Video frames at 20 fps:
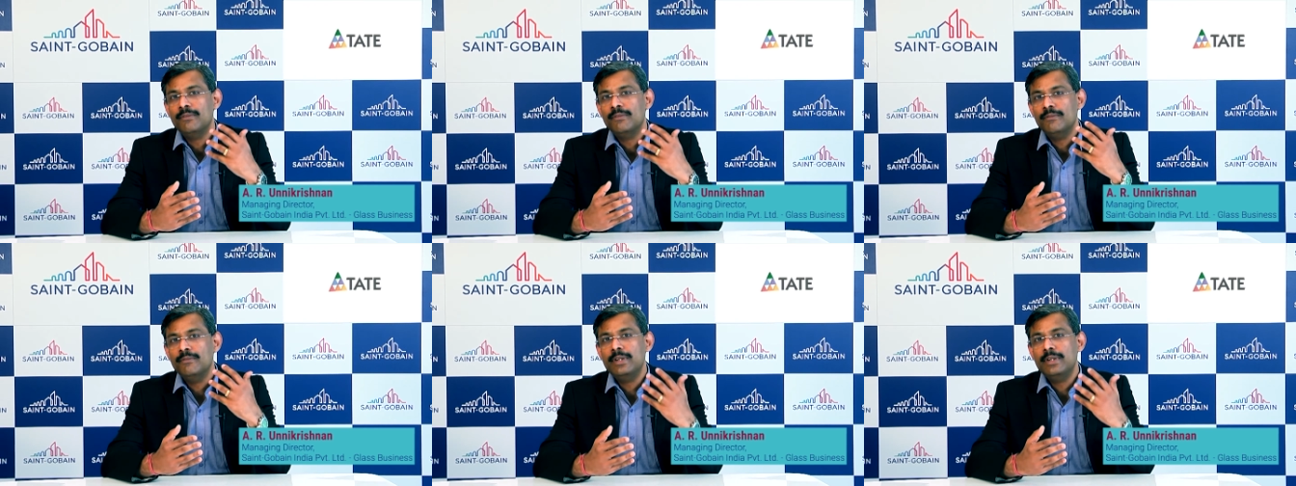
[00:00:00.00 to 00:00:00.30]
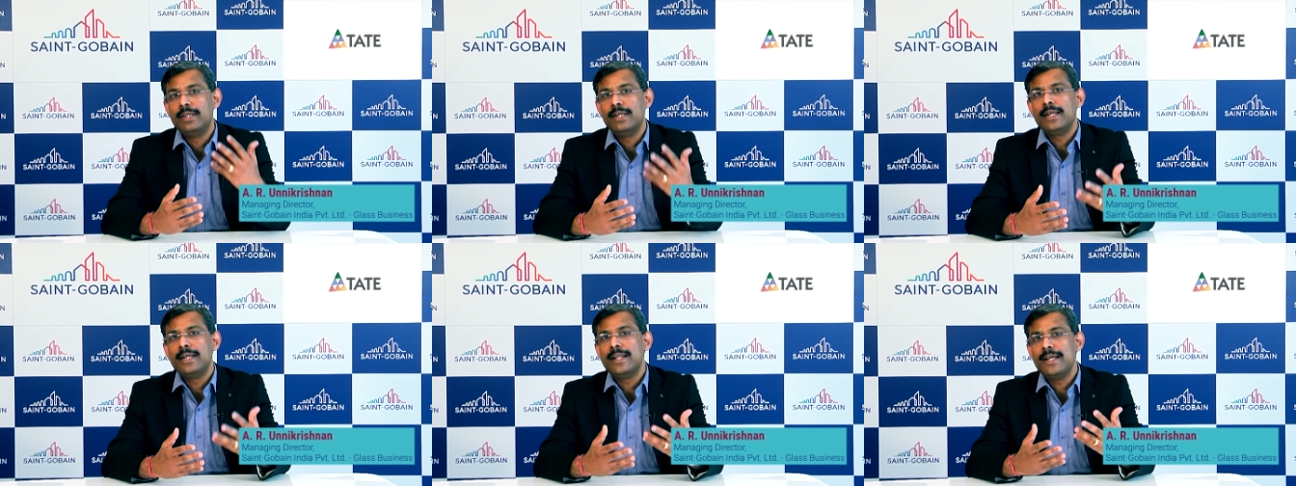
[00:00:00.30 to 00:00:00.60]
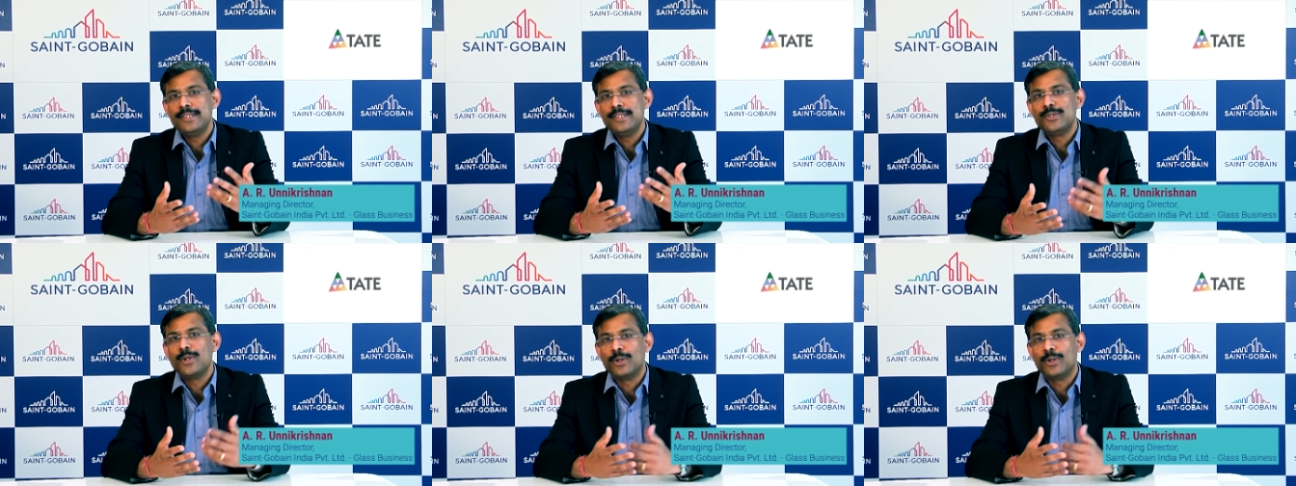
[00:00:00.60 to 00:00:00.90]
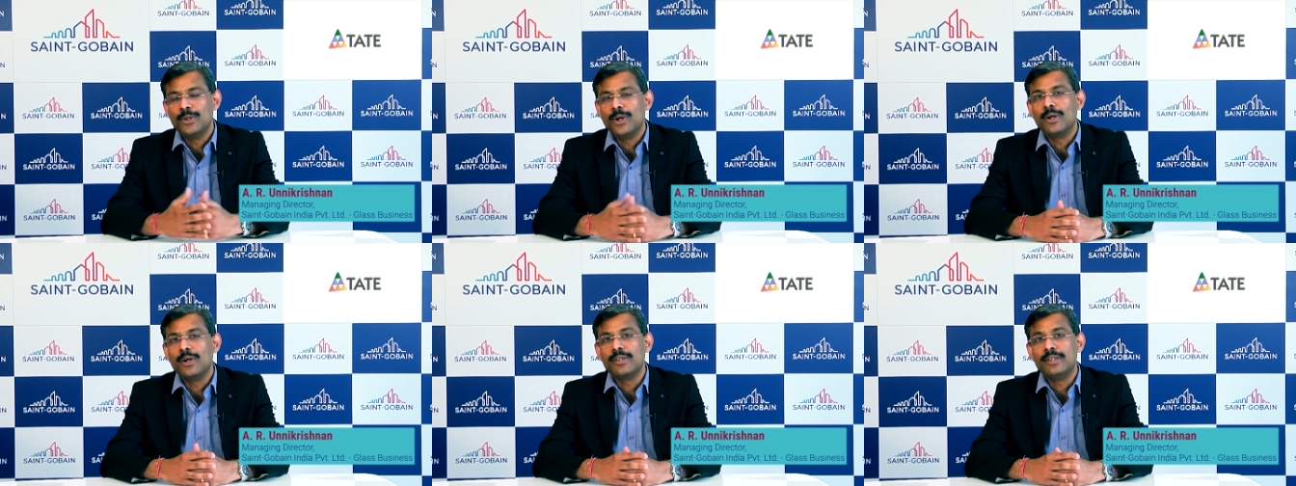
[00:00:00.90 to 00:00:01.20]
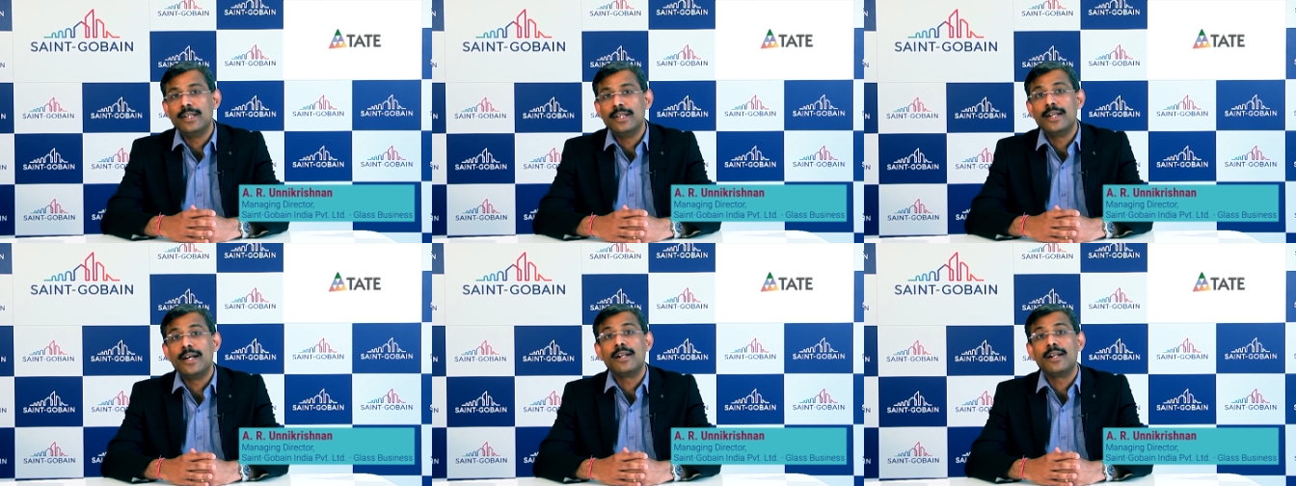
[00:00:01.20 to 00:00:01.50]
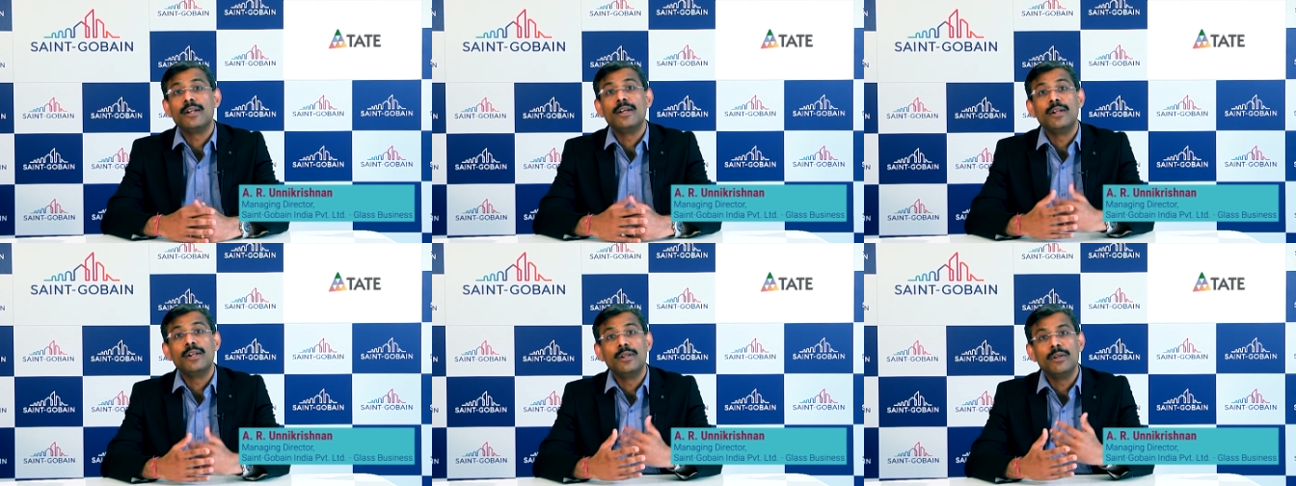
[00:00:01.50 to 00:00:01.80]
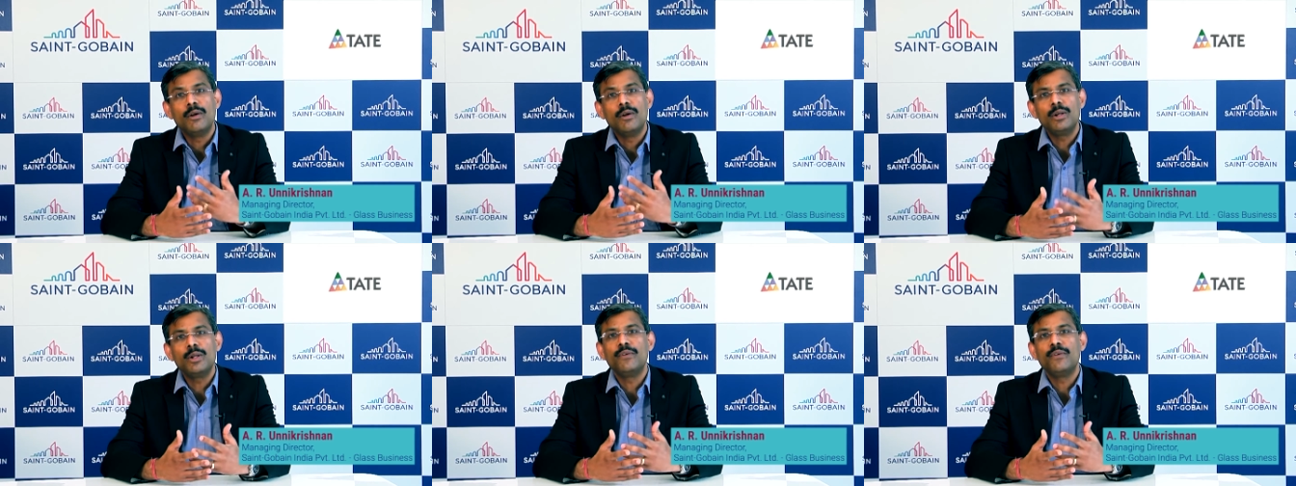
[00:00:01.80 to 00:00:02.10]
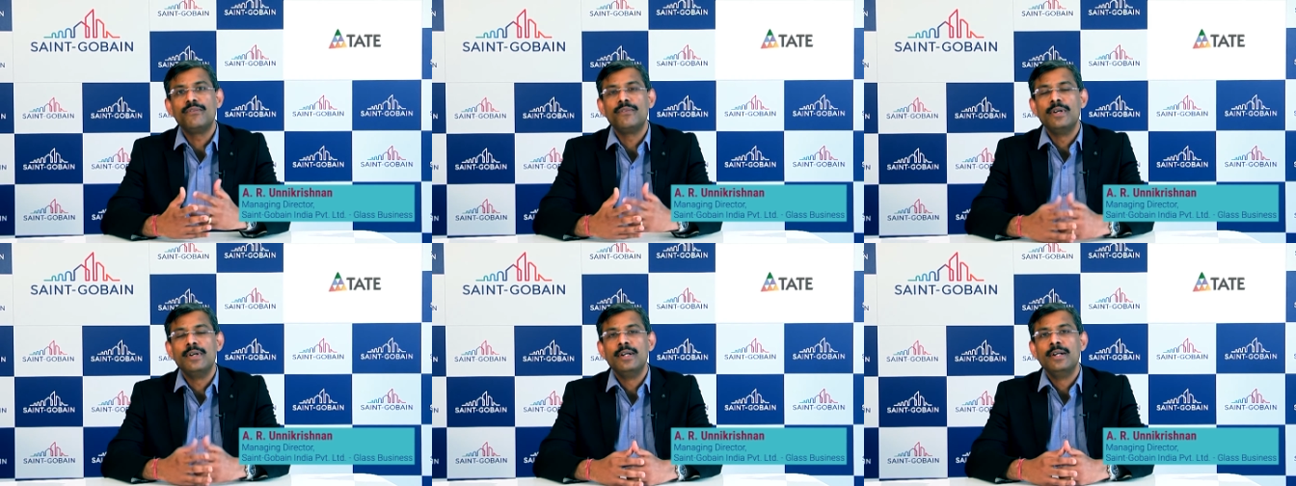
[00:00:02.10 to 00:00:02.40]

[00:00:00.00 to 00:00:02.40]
we realize or not, there are a lot of